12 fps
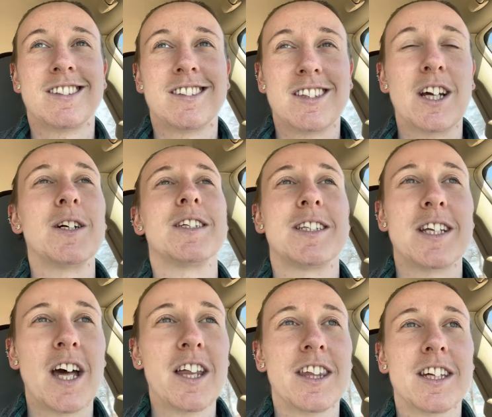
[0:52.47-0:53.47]
There is
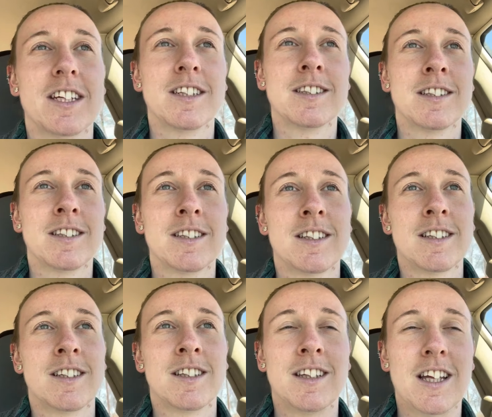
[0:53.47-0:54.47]
nothing
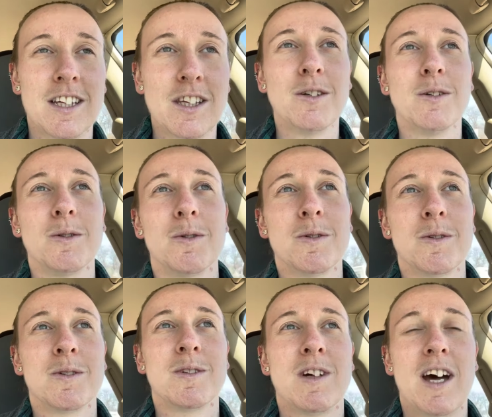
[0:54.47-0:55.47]
that you
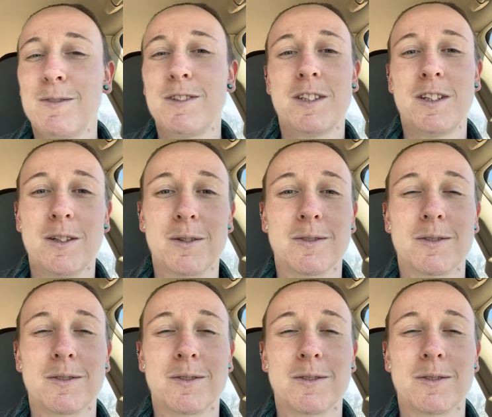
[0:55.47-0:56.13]
have to do.